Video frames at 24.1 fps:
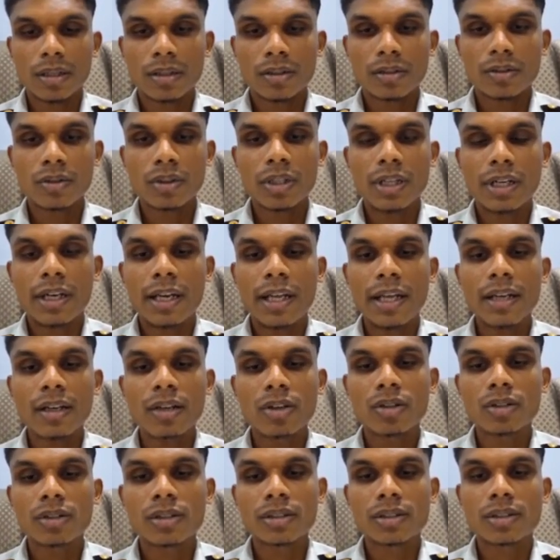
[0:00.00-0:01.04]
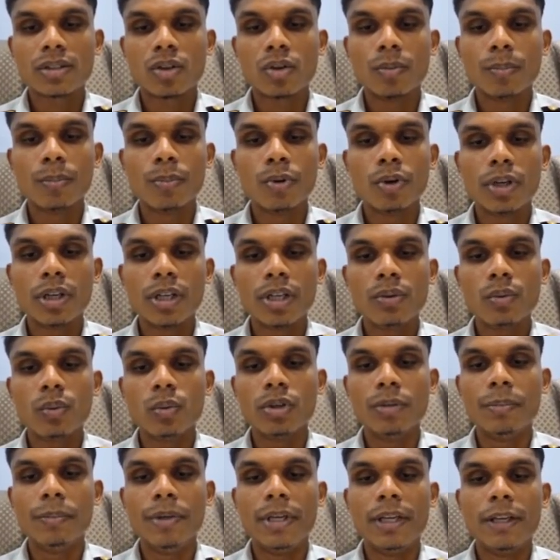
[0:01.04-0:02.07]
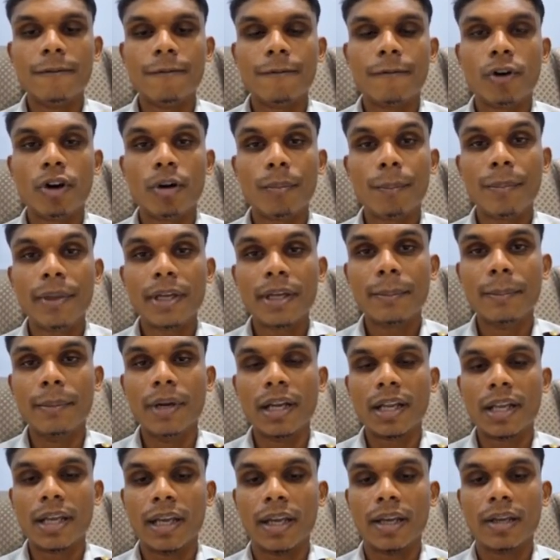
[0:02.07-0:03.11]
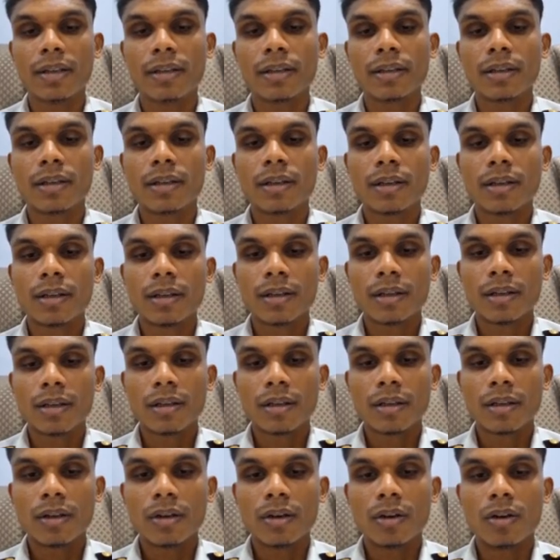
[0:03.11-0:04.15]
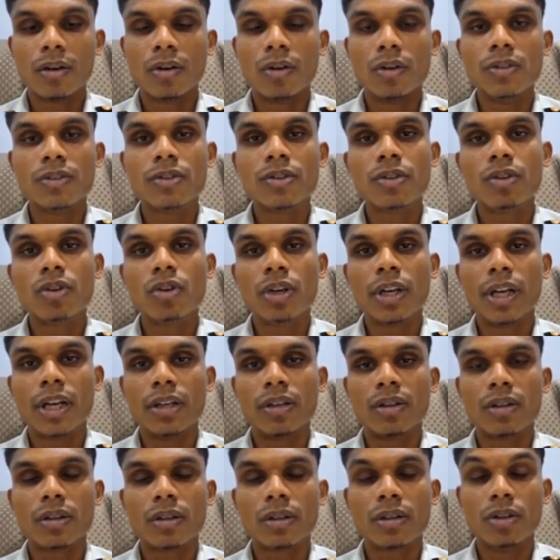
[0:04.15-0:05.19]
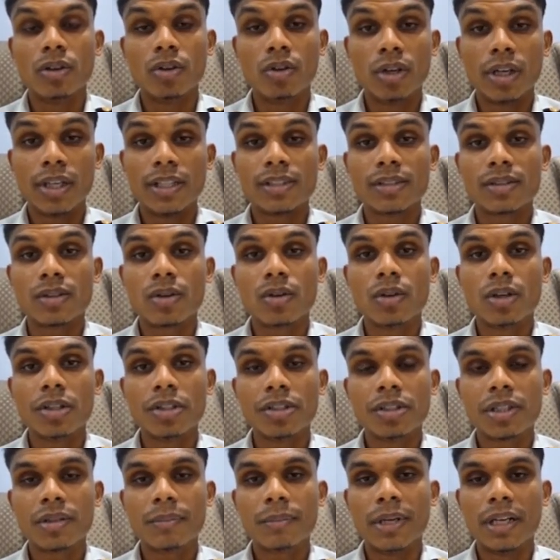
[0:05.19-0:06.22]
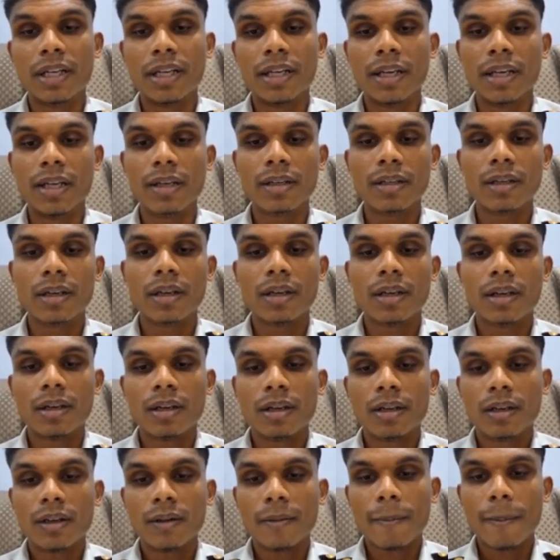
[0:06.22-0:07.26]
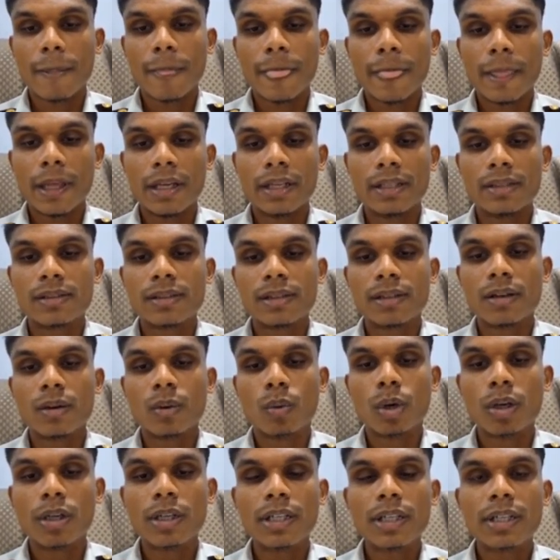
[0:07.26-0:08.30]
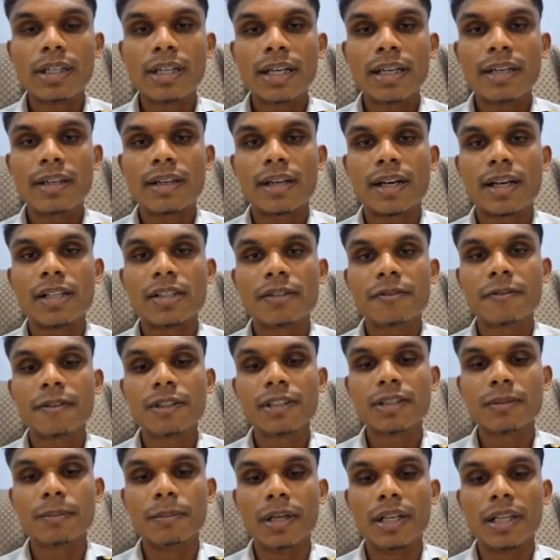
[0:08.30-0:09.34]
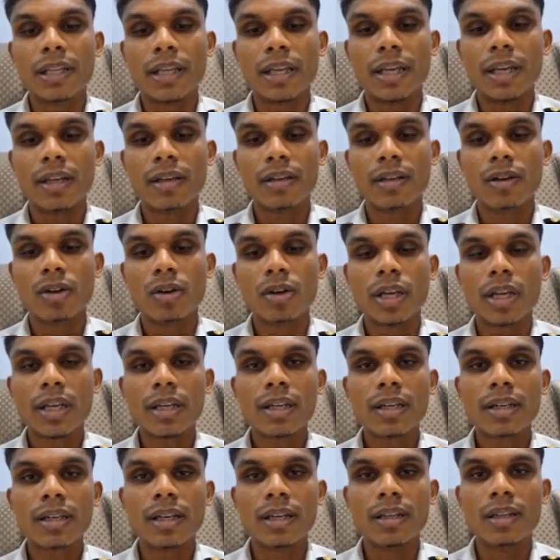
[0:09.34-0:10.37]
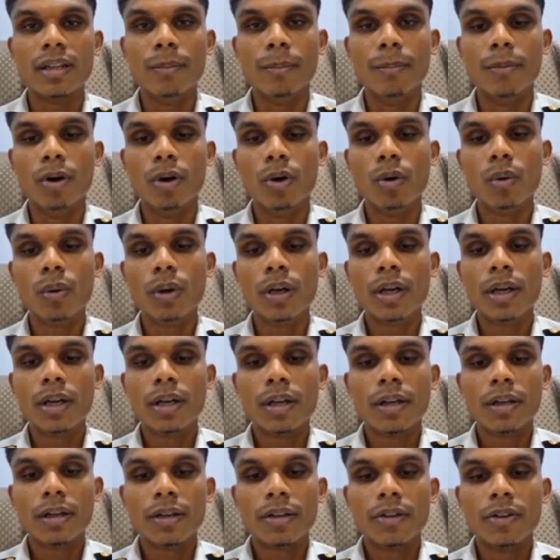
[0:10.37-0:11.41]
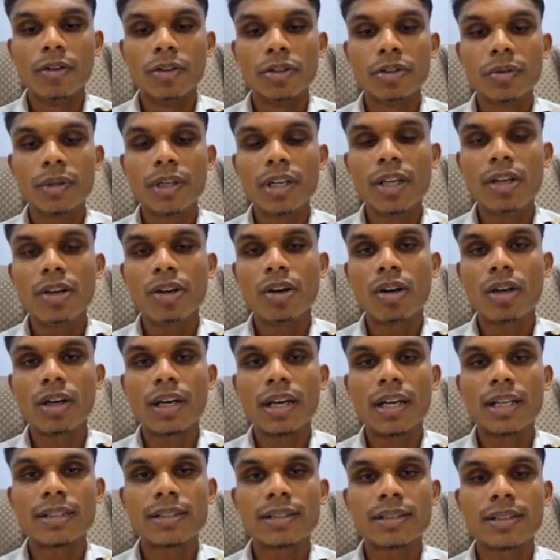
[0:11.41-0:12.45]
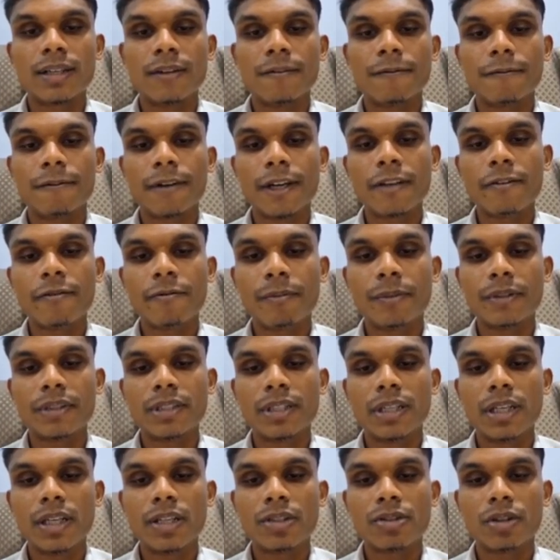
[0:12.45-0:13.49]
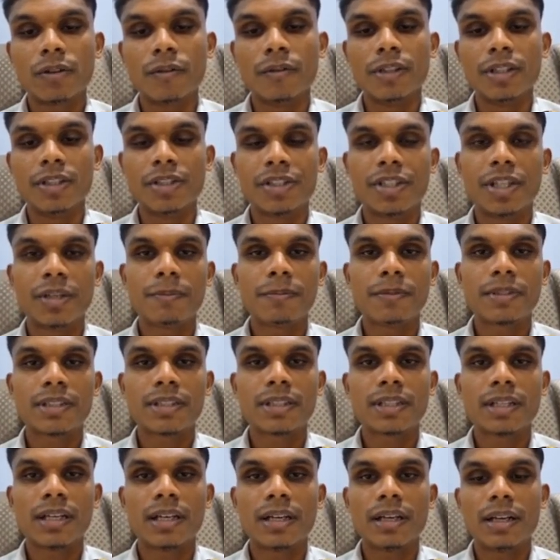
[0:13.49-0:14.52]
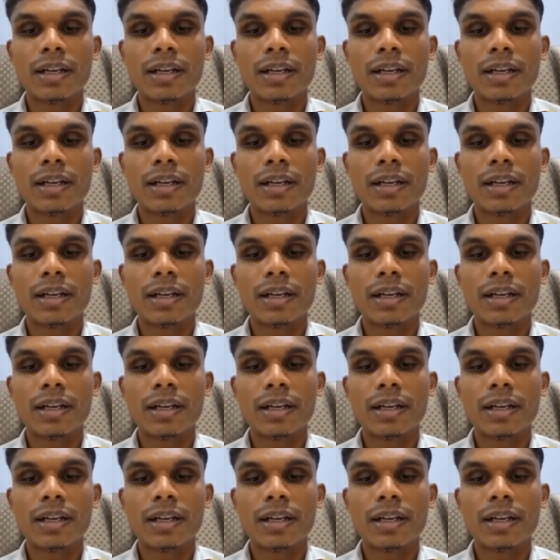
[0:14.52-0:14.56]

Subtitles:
So the next component would be forepeak bulkhead, also known as collision bulkhead. It's a watertight transverse bulkhead located at the bow, usually not less than 5% of the ship's